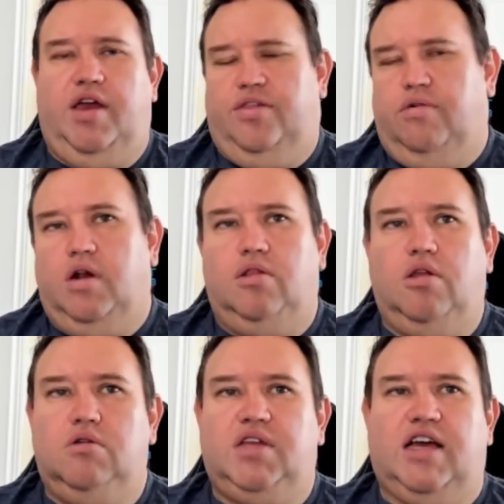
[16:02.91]
They're in a
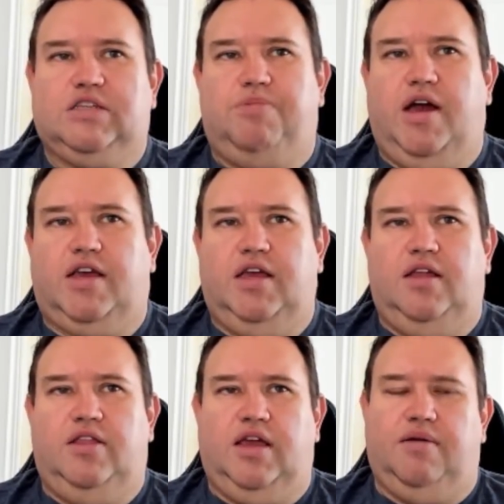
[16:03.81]
low tax bracket.
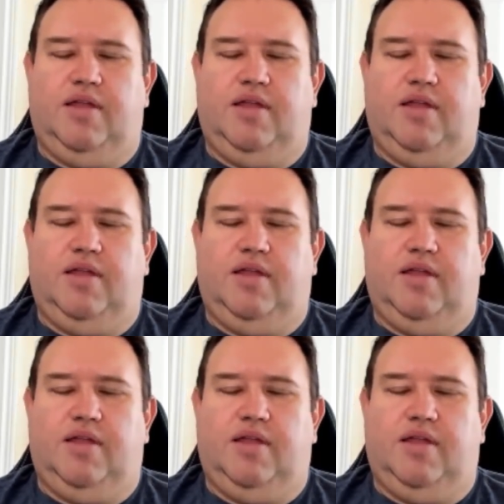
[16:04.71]
They